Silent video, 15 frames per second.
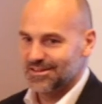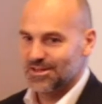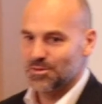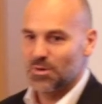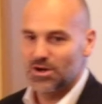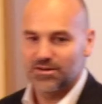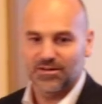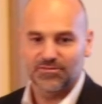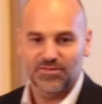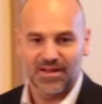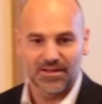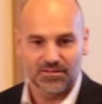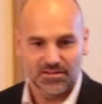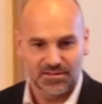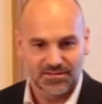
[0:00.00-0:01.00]
Command not
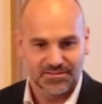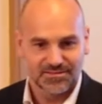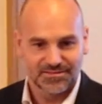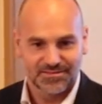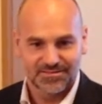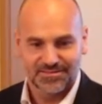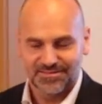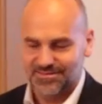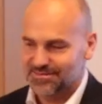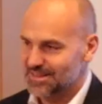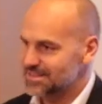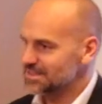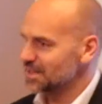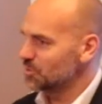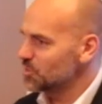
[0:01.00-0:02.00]
found.
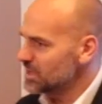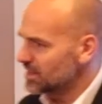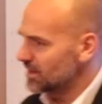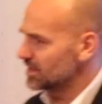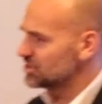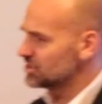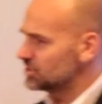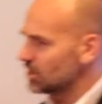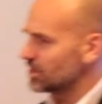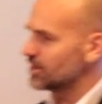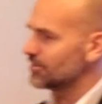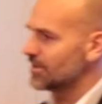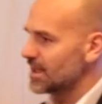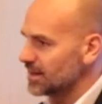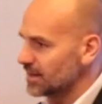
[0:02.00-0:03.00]
It's kind of weird, just
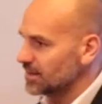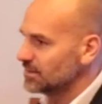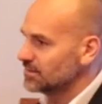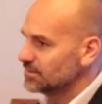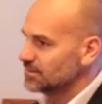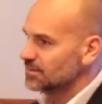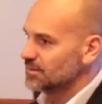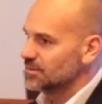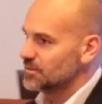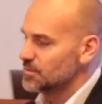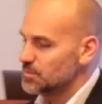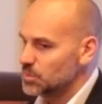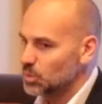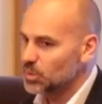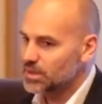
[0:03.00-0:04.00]
docker ran.
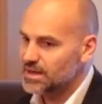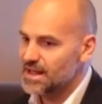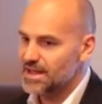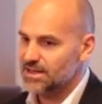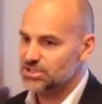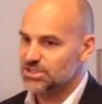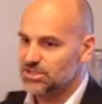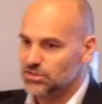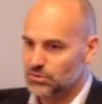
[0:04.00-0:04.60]
But what did I actually